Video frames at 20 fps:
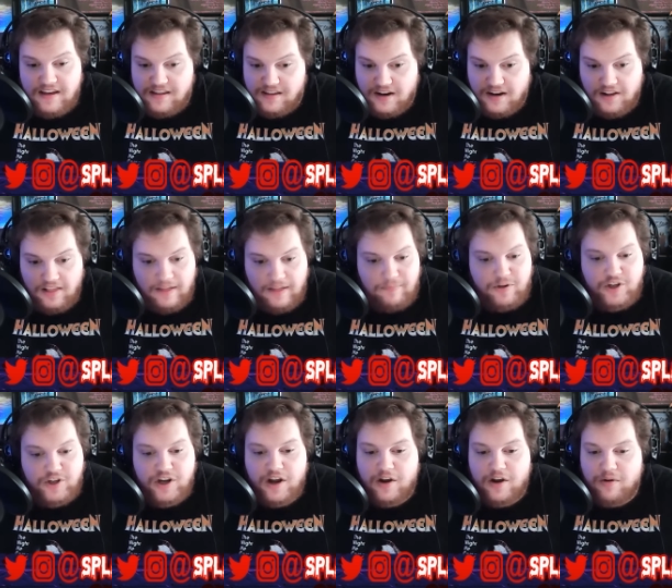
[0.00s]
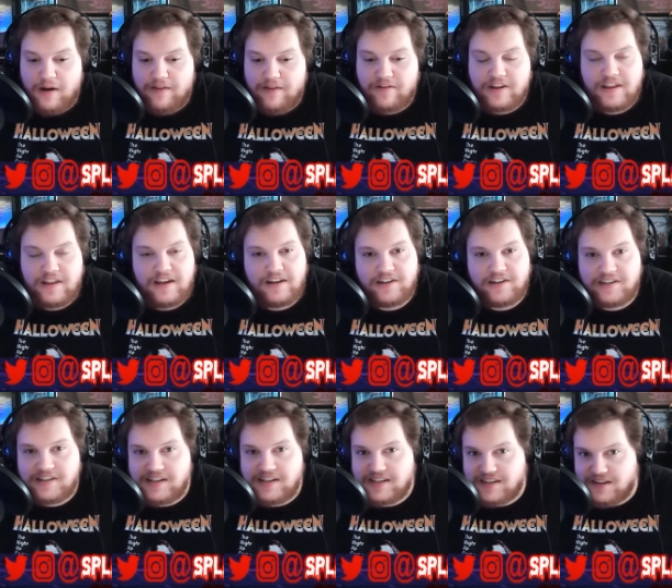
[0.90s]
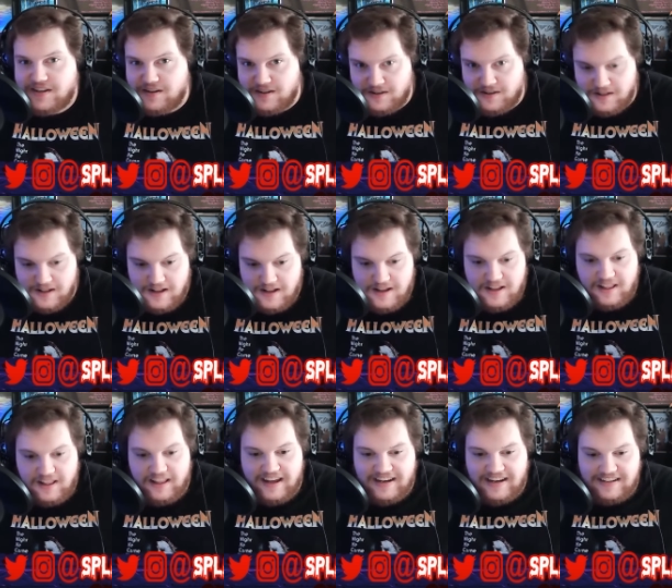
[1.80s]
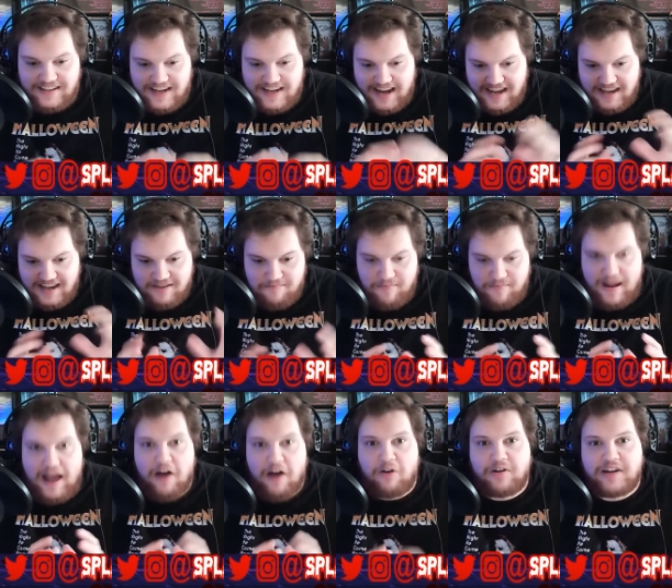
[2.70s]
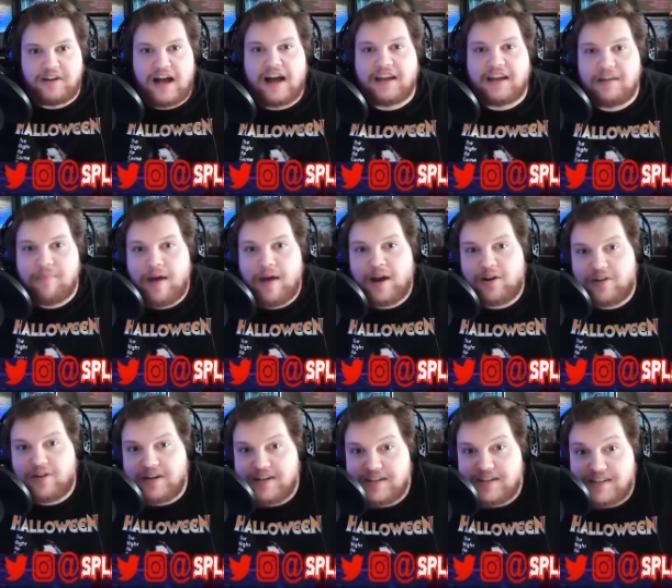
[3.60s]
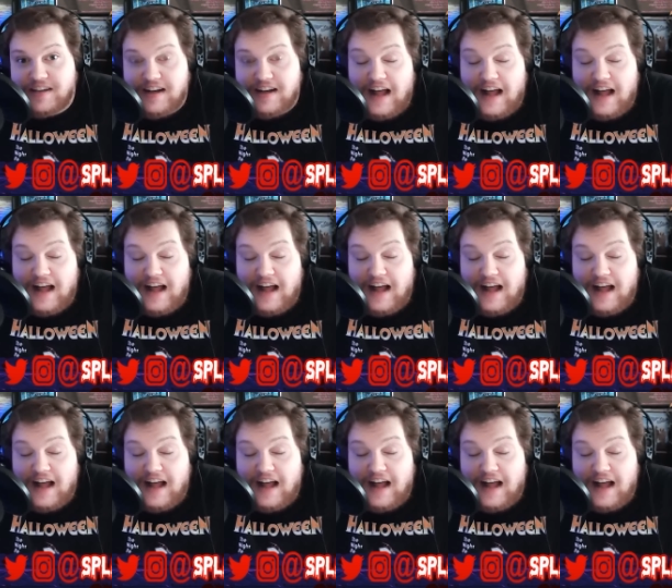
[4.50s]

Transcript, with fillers: the clip show, everything, just these little like tight compound documentaries.